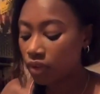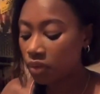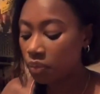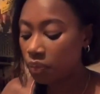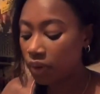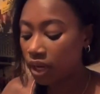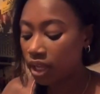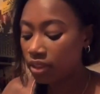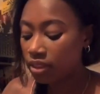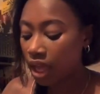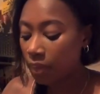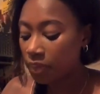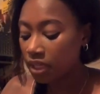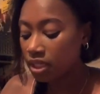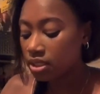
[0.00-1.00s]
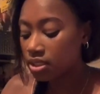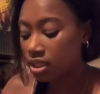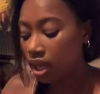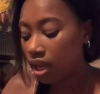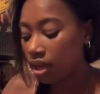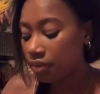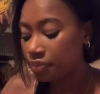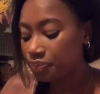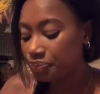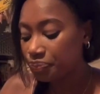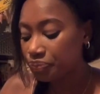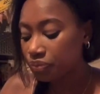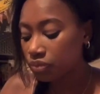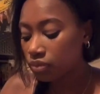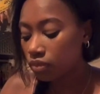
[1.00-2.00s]
But that being said,
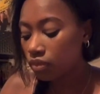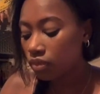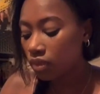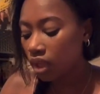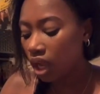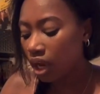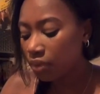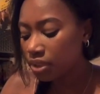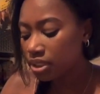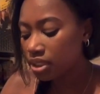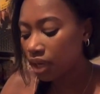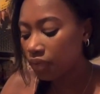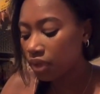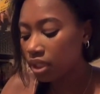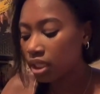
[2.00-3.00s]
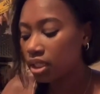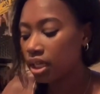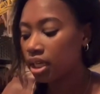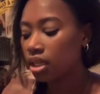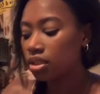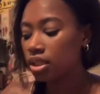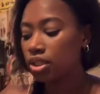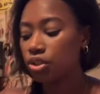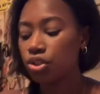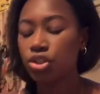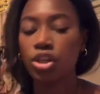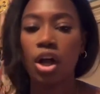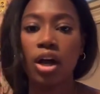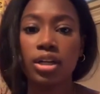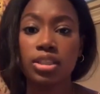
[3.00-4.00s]
I was definitely, like, a little
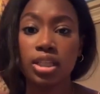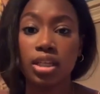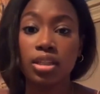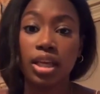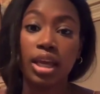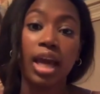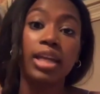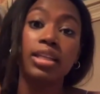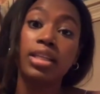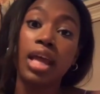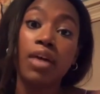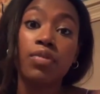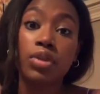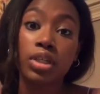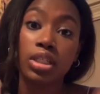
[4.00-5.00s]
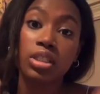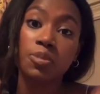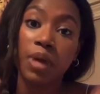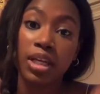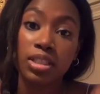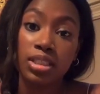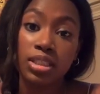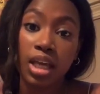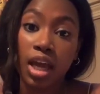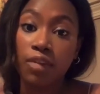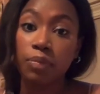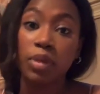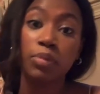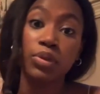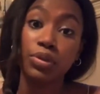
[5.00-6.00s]
shocked at, like, I never expected to have
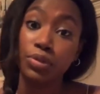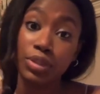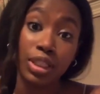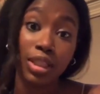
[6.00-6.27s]
people who didn't